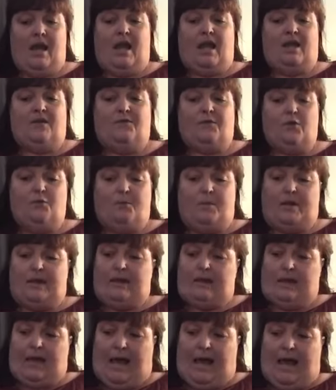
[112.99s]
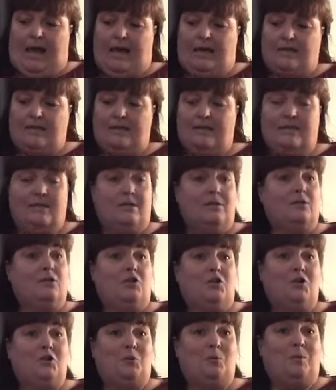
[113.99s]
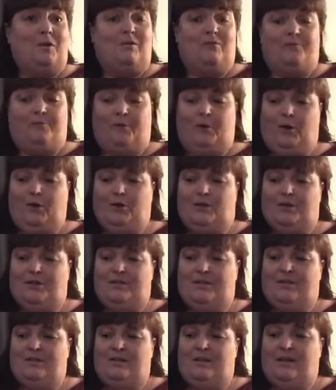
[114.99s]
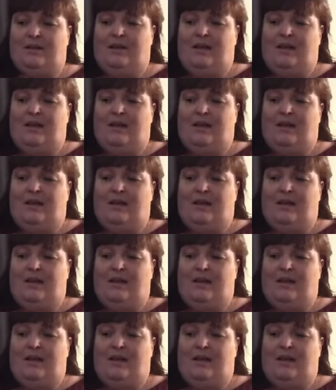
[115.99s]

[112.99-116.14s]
If you've been last, you'll be first.